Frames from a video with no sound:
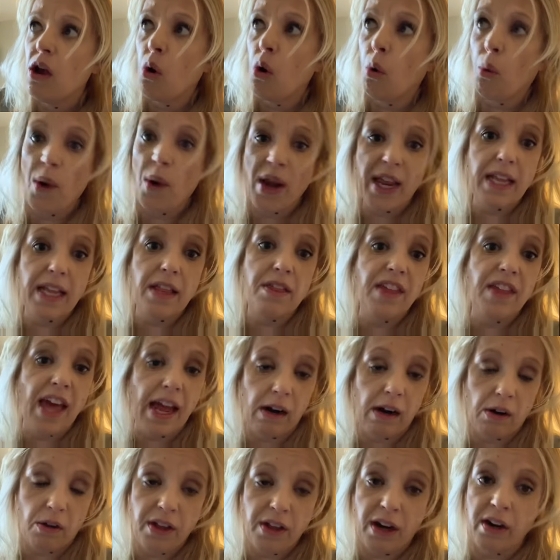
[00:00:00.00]
We can
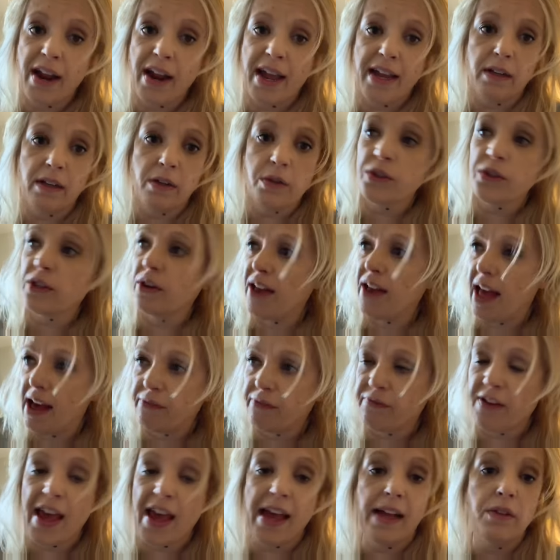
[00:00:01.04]
they're they're haters. They're not
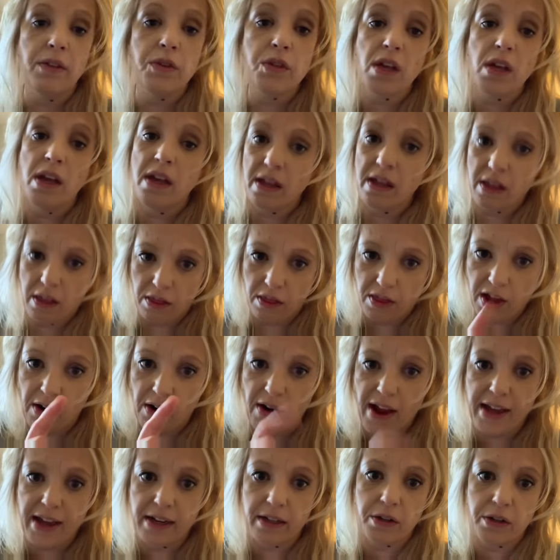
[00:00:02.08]
fans. They're
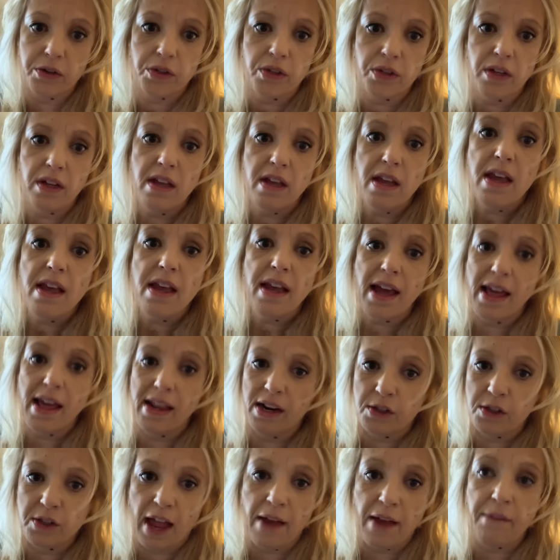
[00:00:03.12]
haters. And
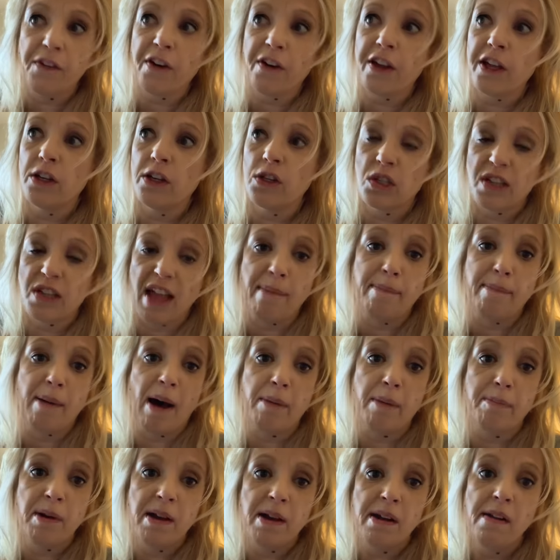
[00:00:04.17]
it's time for you to step
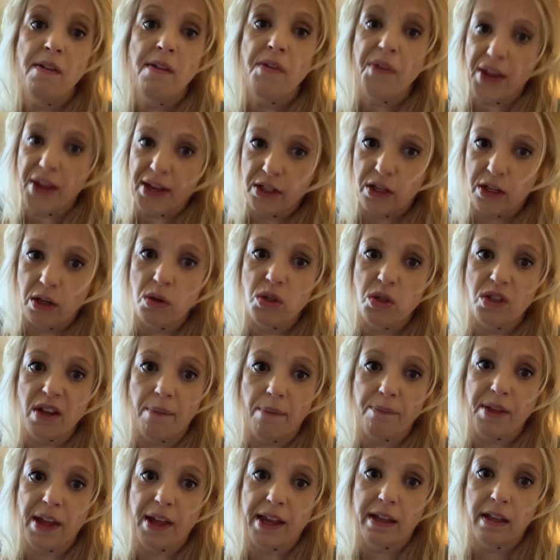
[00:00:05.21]
up and do
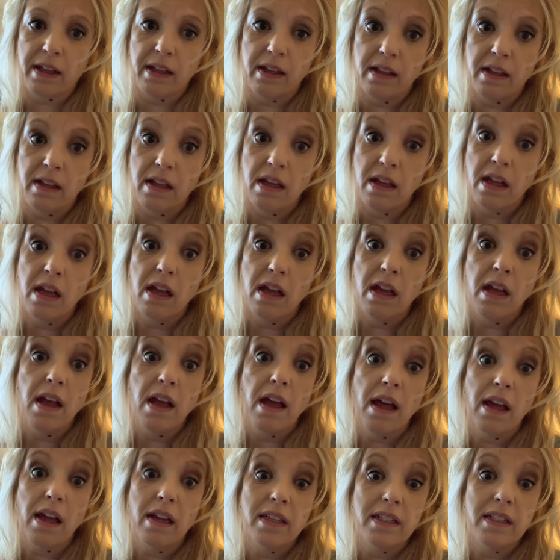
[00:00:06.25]
something
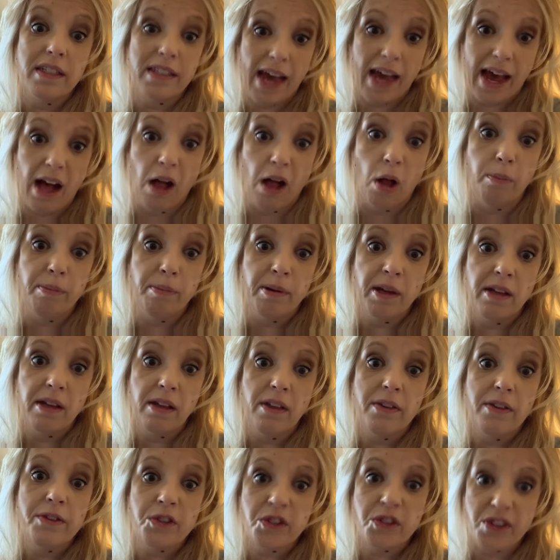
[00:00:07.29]
to help
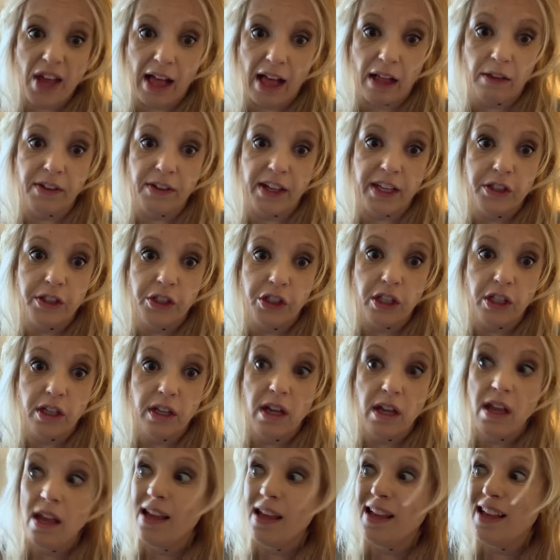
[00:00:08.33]
salvage
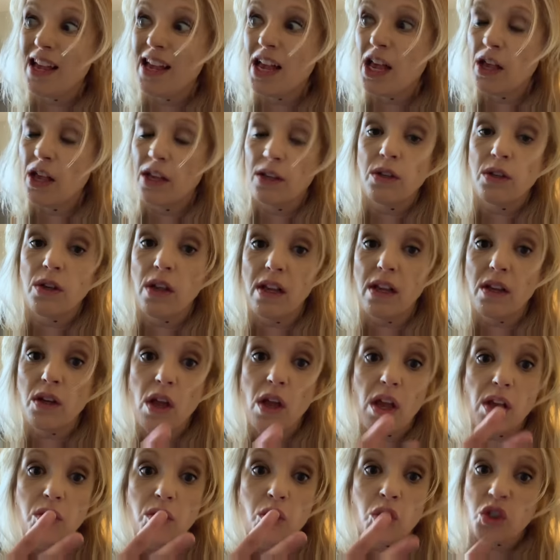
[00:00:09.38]

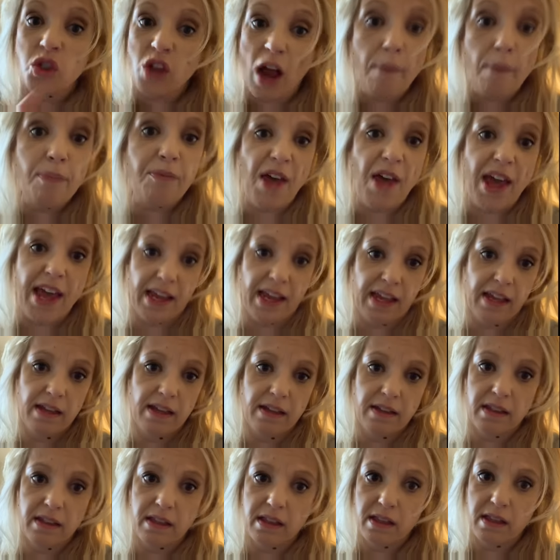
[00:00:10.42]
something
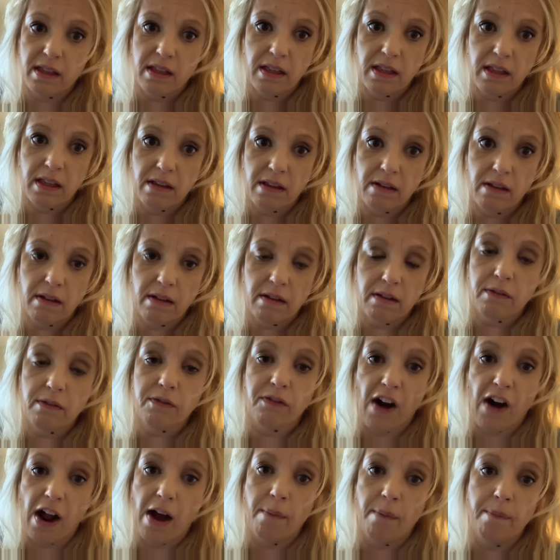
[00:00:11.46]

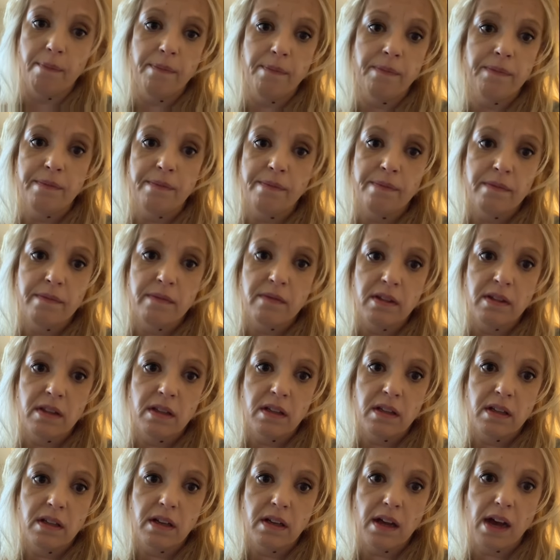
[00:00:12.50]
from
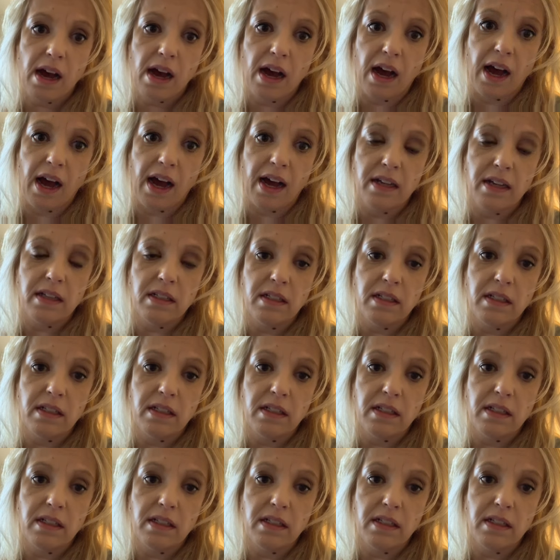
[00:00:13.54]
uh,